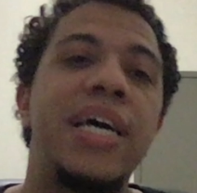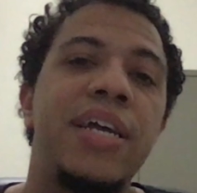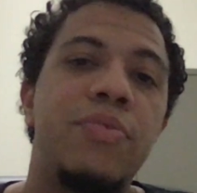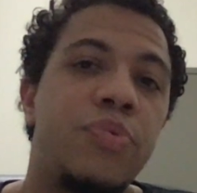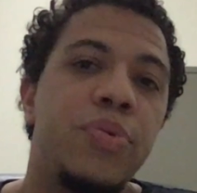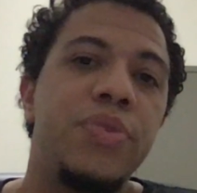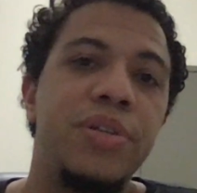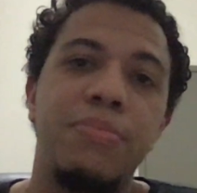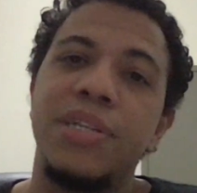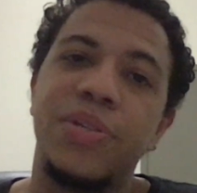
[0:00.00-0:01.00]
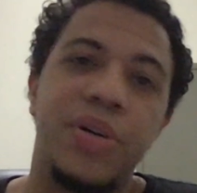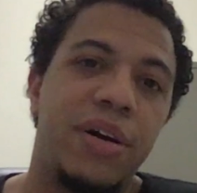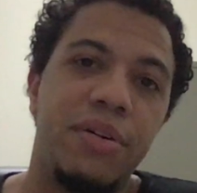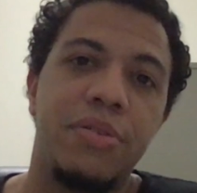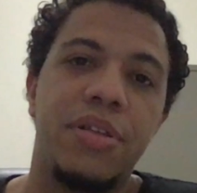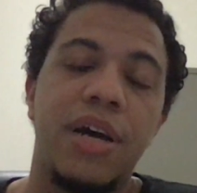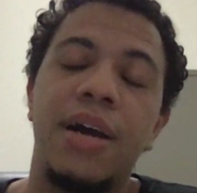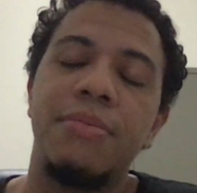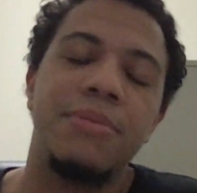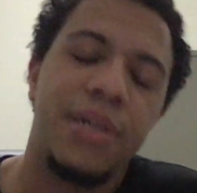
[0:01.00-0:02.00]
it ruin your mental health.
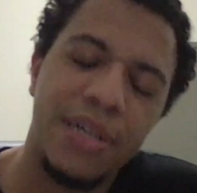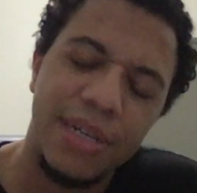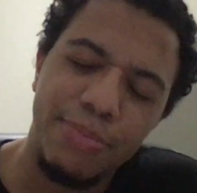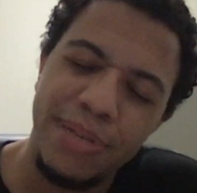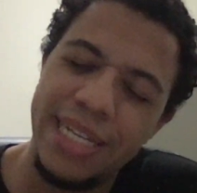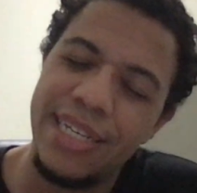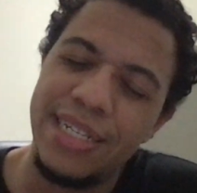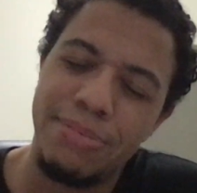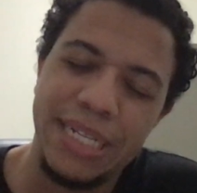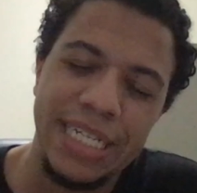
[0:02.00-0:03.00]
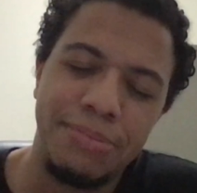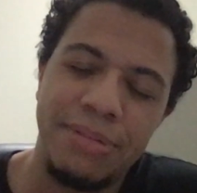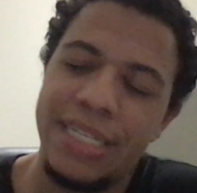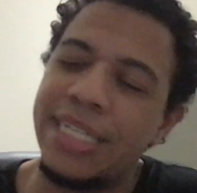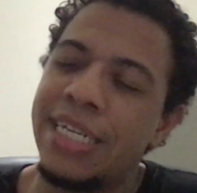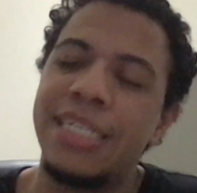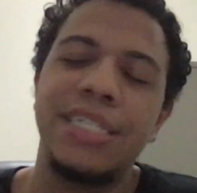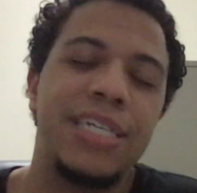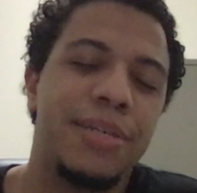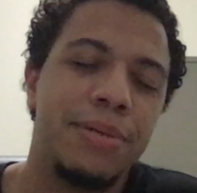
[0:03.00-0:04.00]
I, please, please, please, ladies
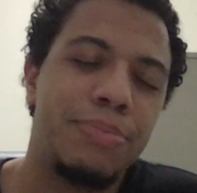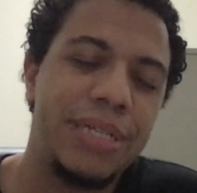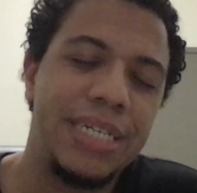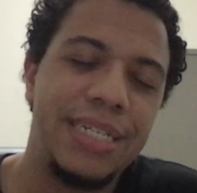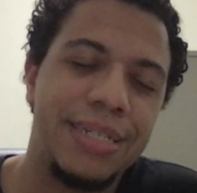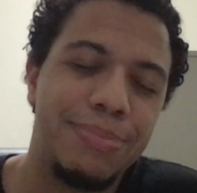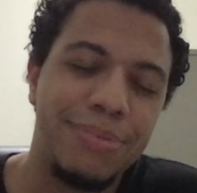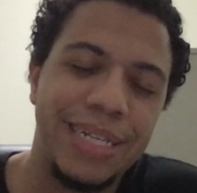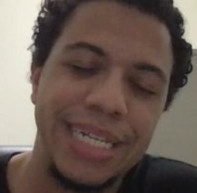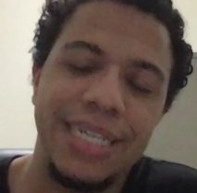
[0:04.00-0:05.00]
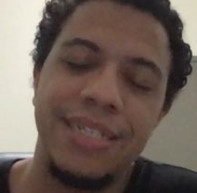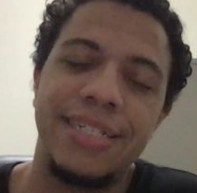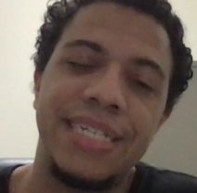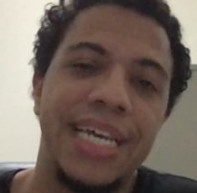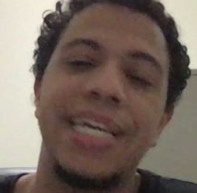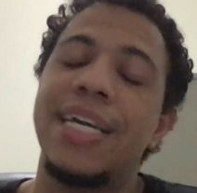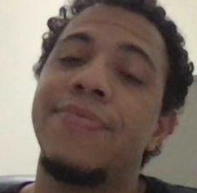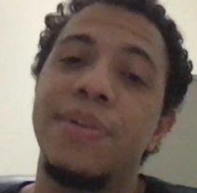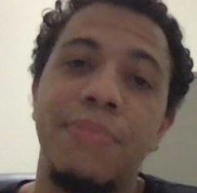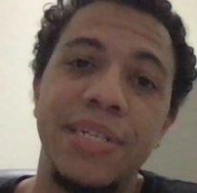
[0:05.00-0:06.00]
and gentlemen, please, please take care
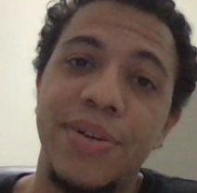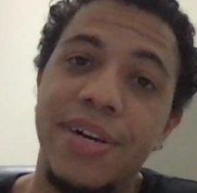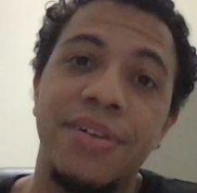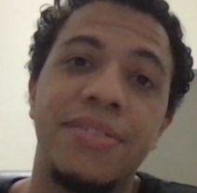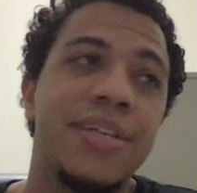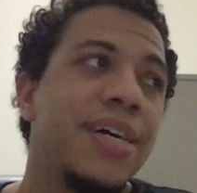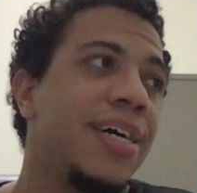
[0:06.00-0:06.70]
of your mental health.